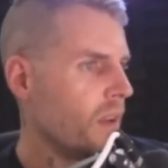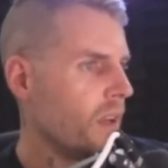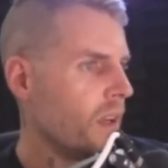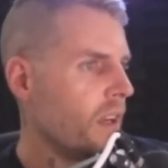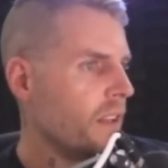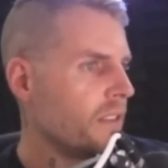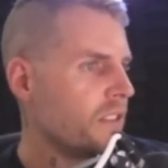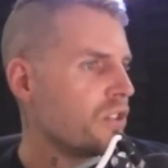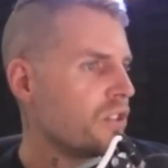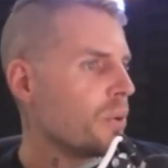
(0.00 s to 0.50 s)

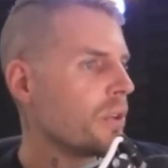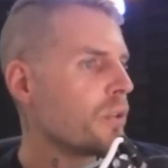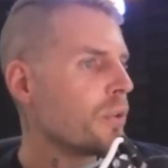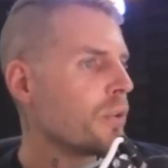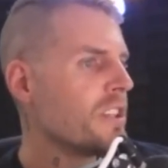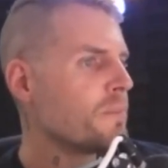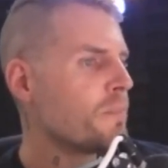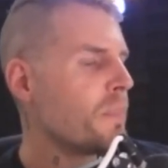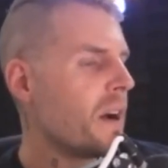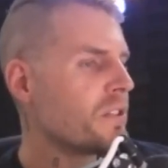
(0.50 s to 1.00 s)
Did you
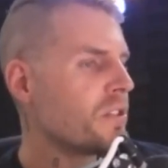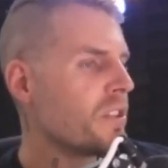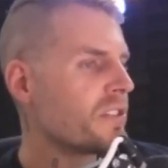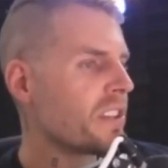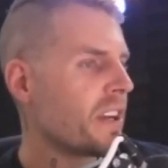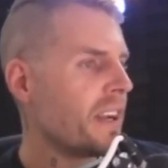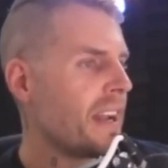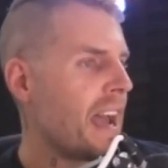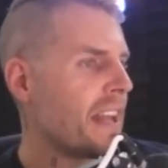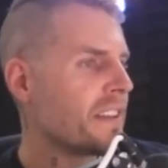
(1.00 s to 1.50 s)
increase
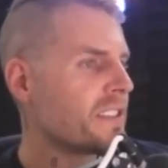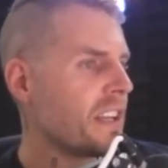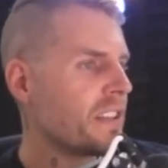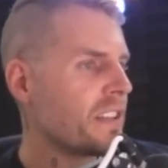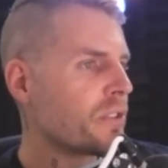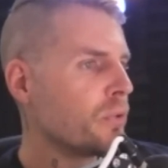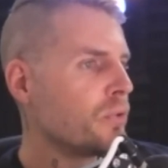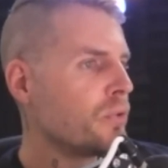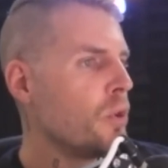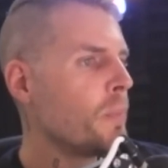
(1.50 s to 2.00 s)
budgets on ad
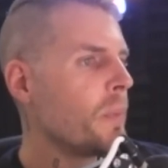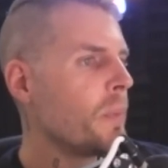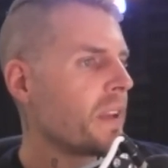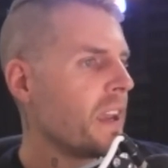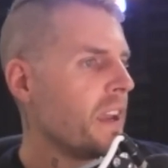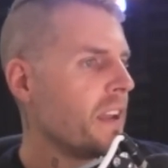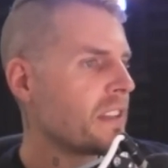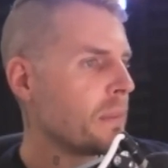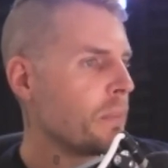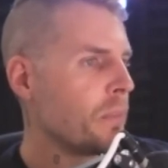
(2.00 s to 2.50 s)
sets or
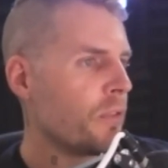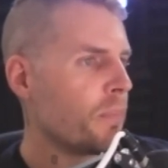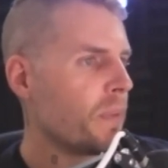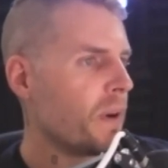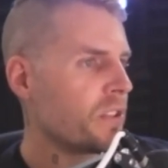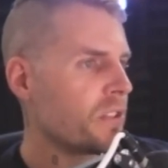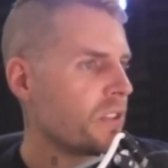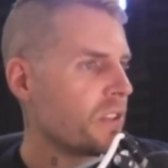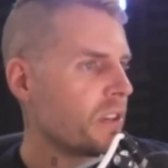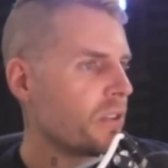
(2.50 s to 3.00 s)
duplicate them with
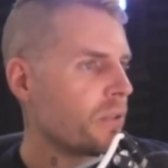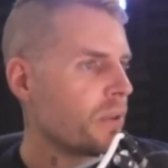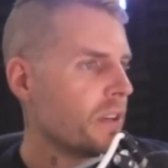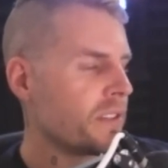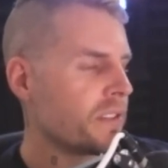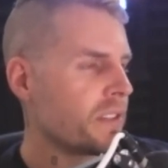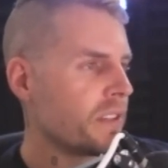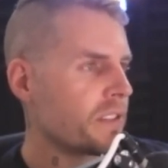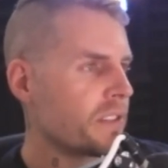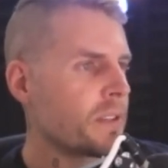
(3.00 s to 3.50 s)
budget
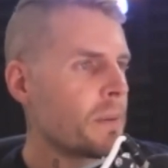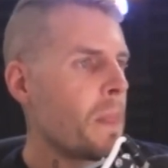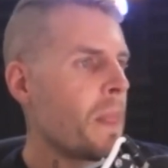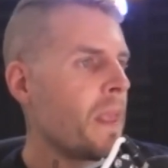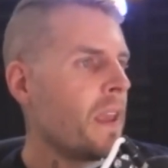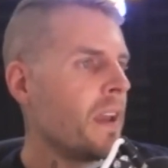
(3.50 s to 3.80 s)
increases?